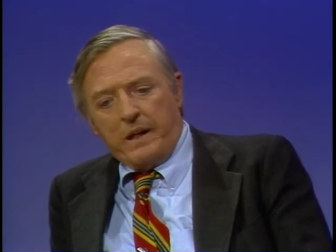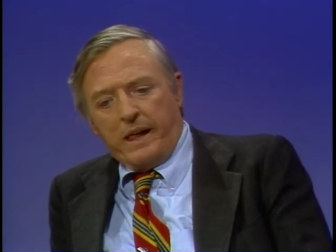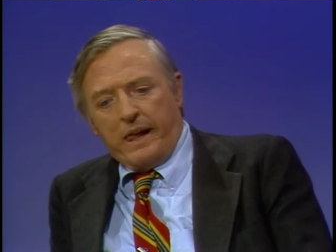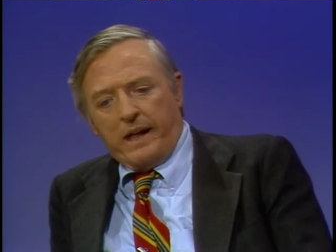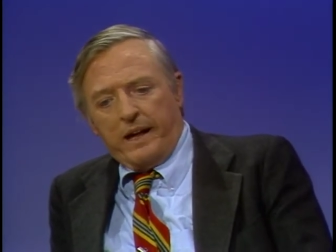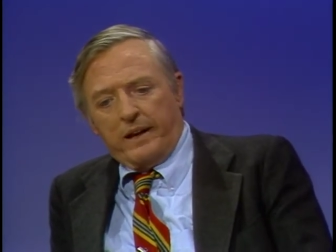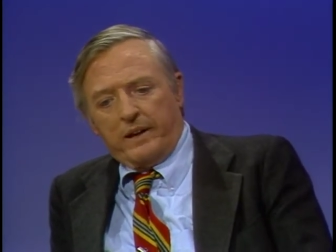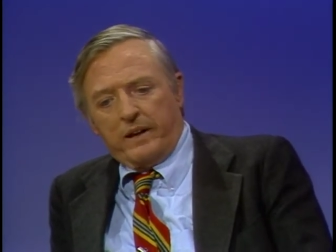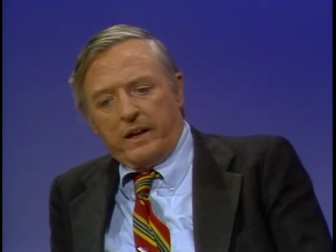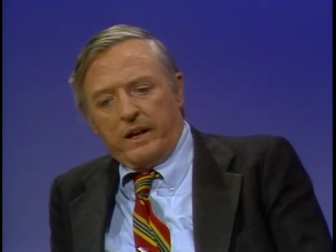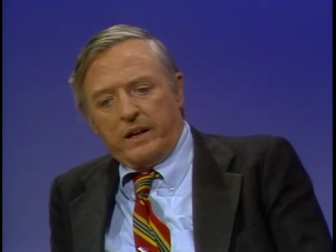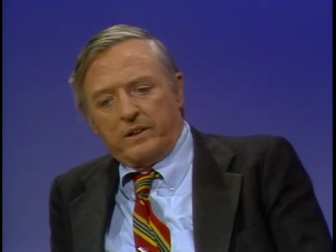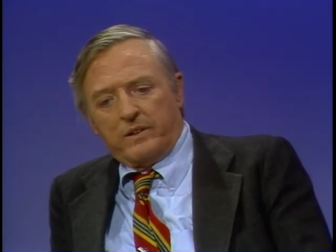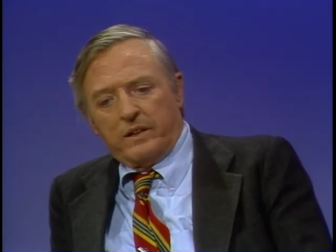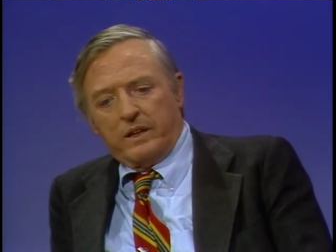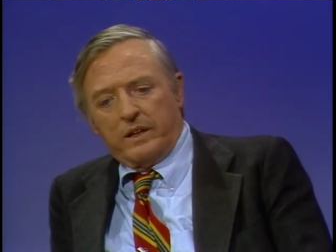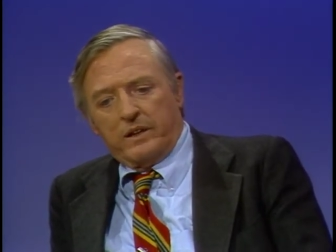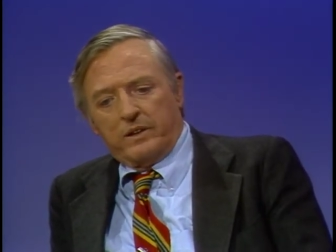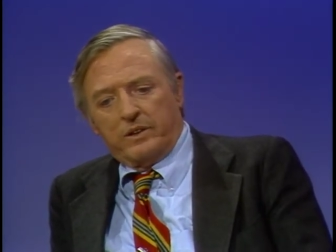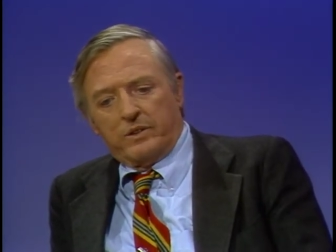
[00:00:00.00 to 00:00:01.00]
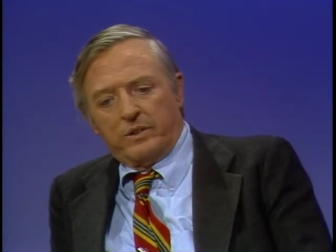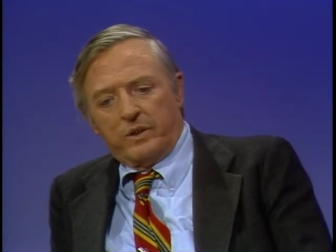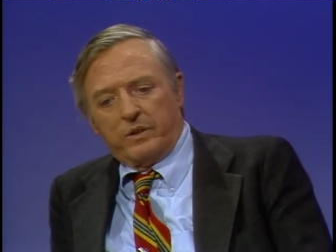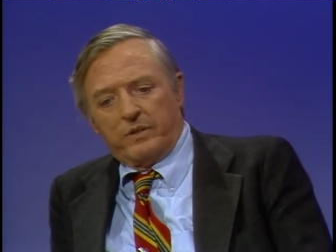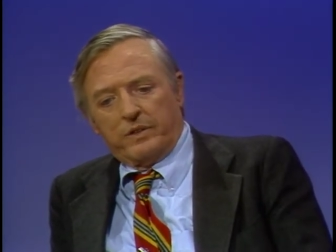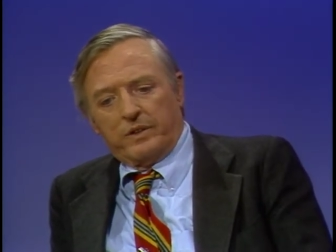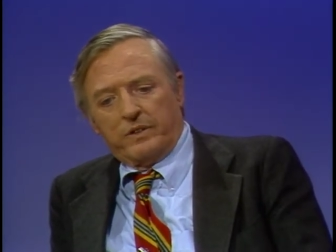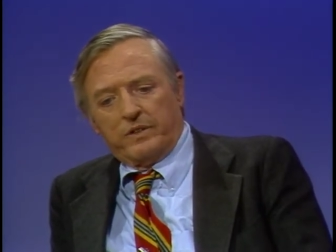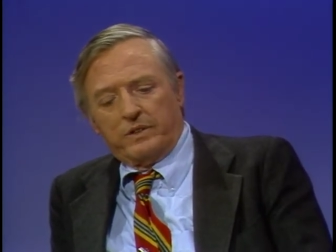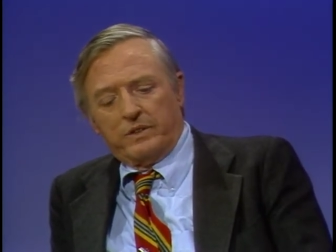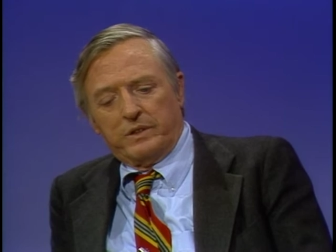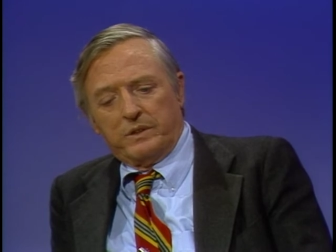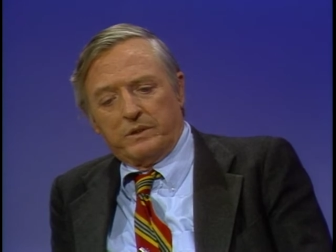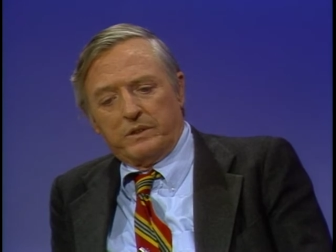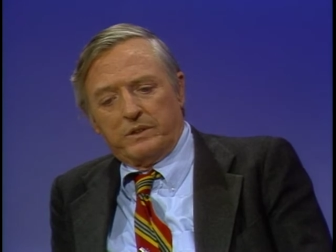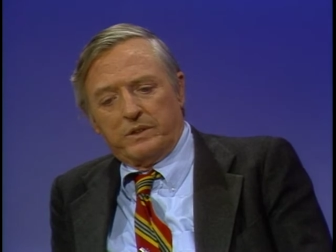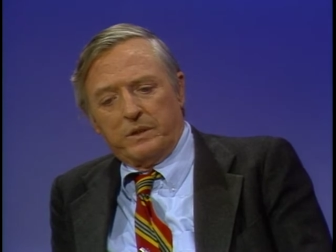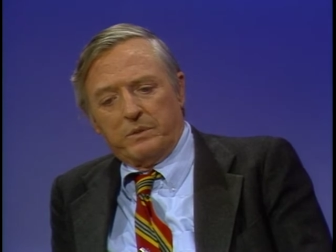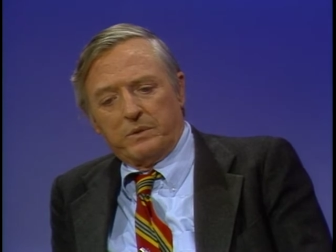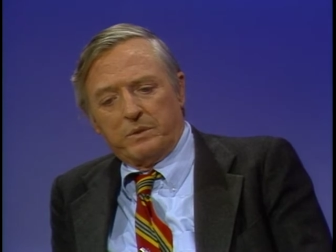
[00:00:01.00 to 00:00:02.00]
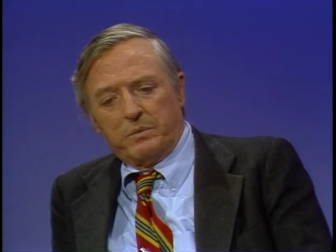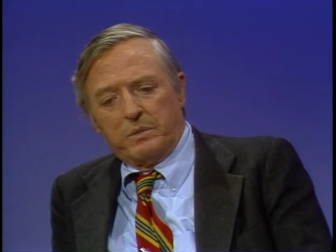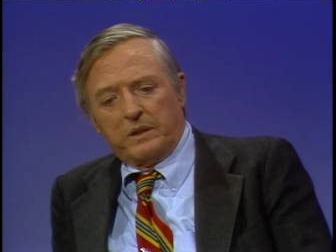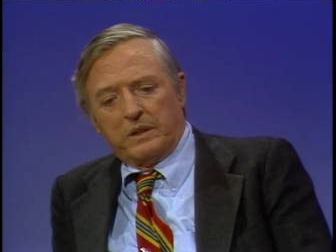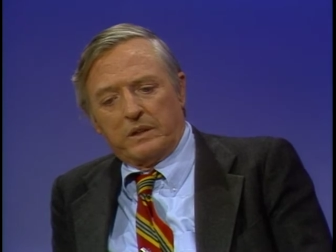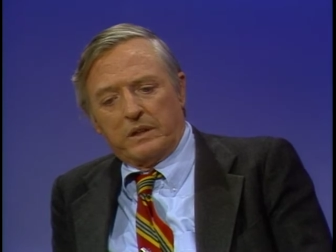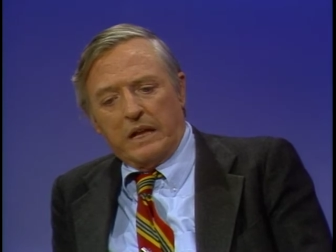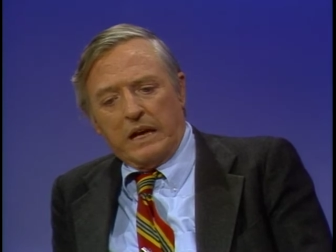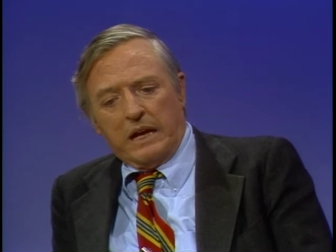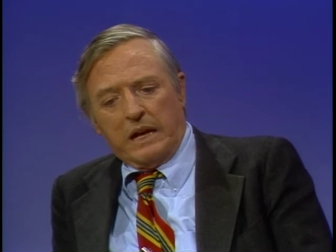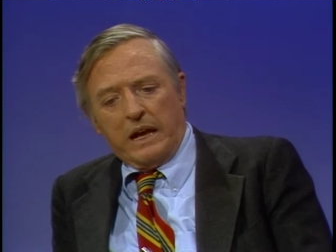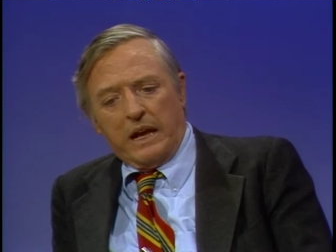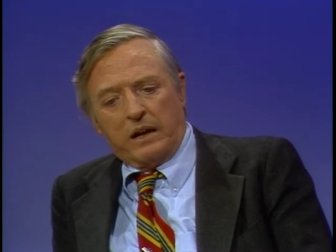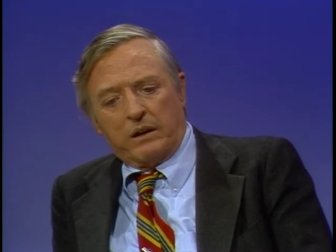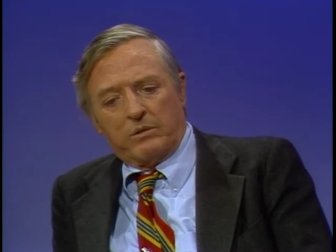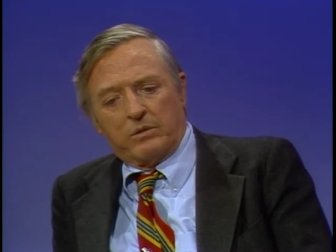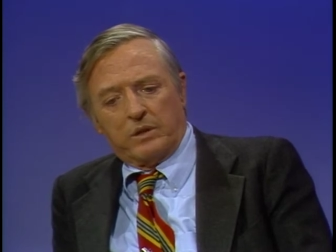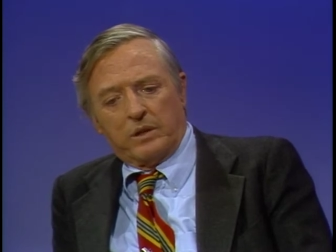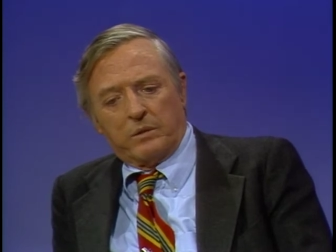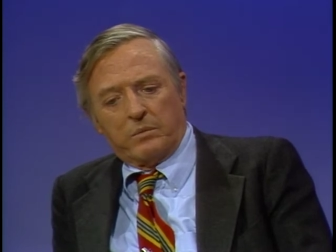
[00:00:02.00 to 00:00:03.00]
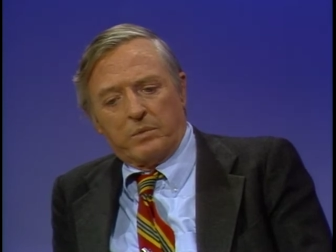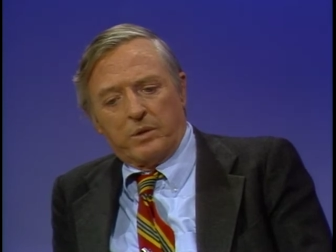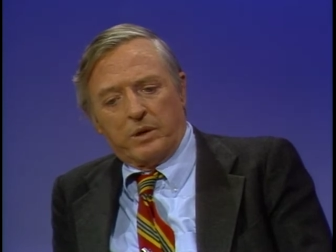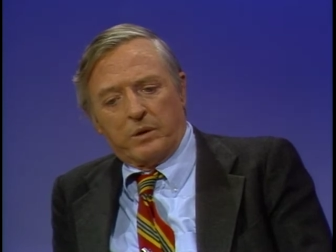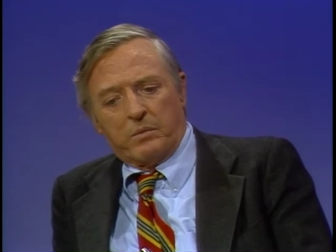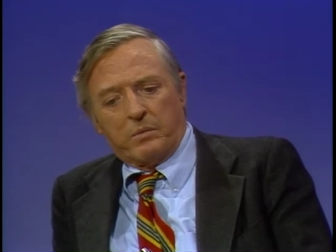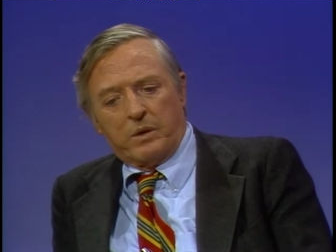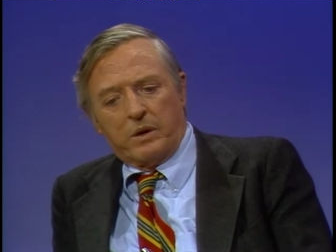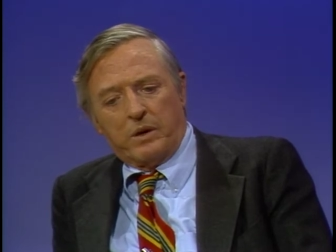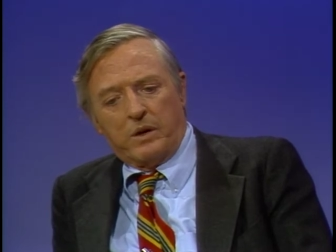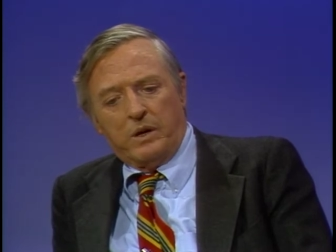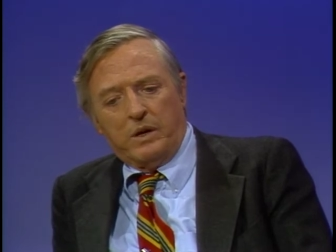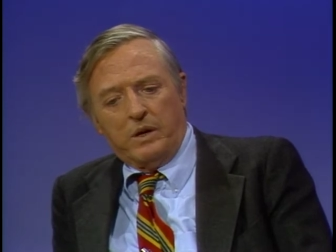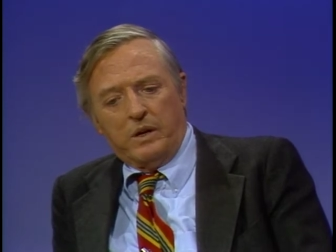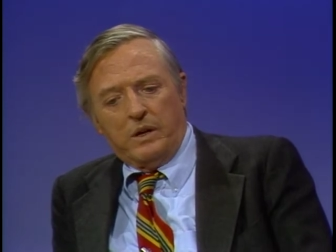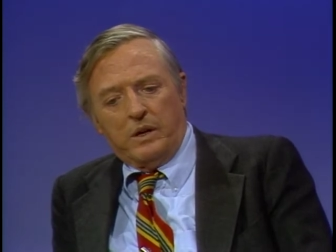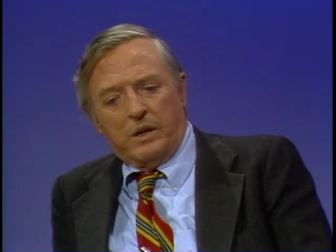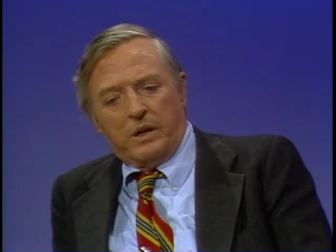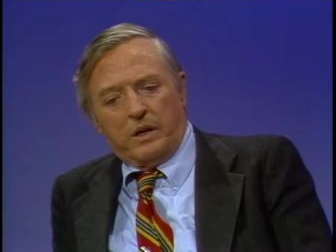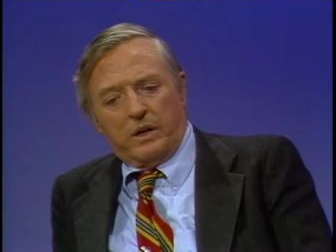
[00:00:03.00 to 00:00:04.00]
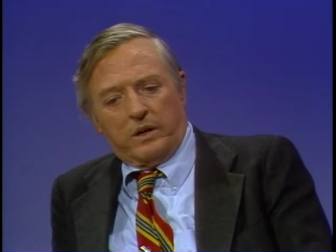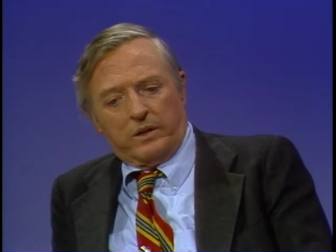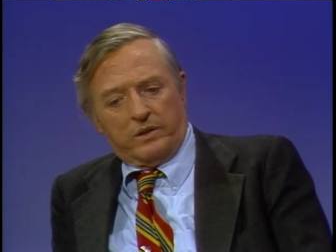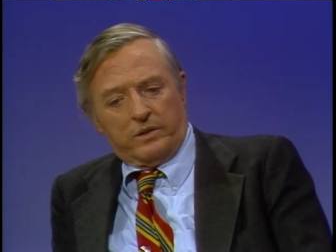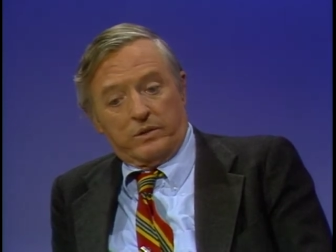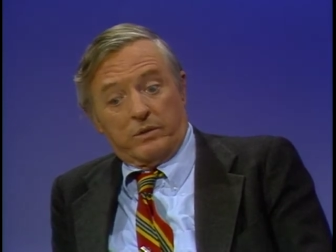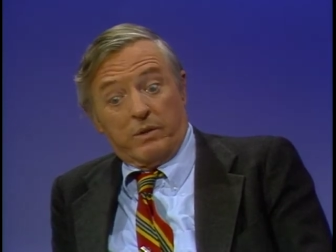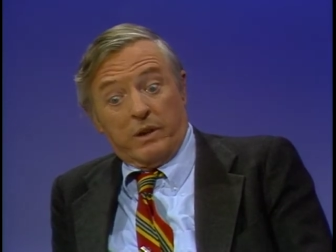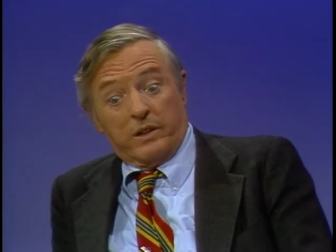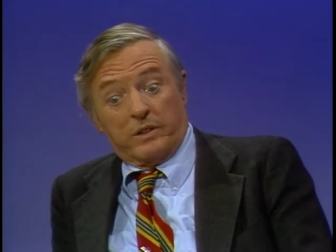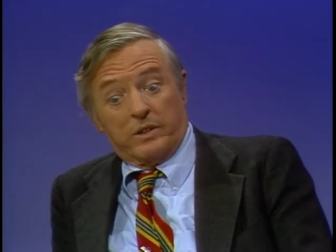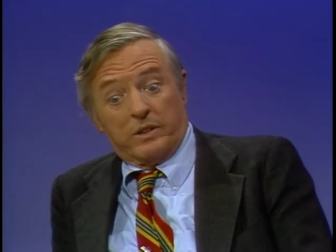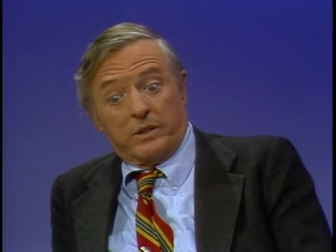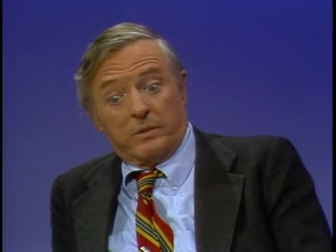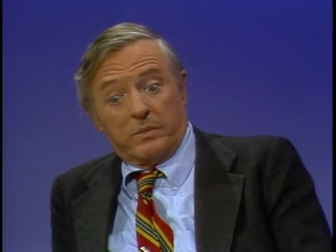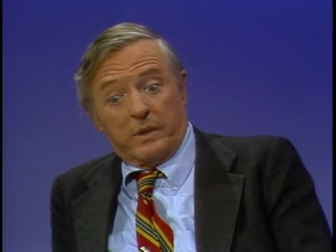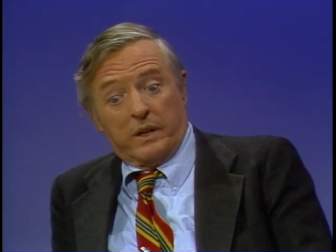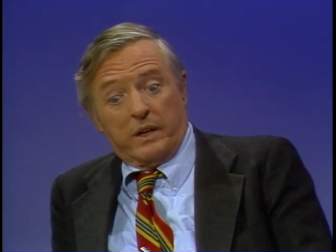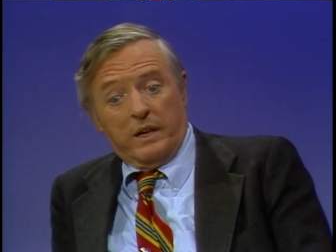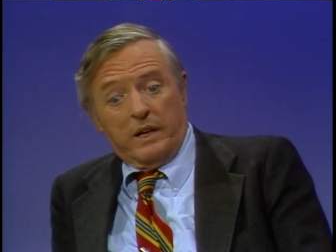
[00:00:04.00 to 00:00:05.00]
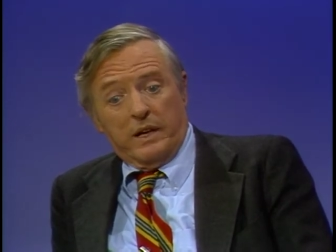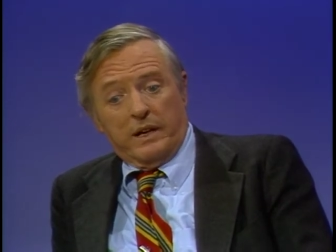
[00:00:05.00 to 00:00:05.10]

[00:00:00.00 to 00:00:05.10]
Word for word: And as a conservative, it seems to me that that equilibrium uh, uh, distresses me.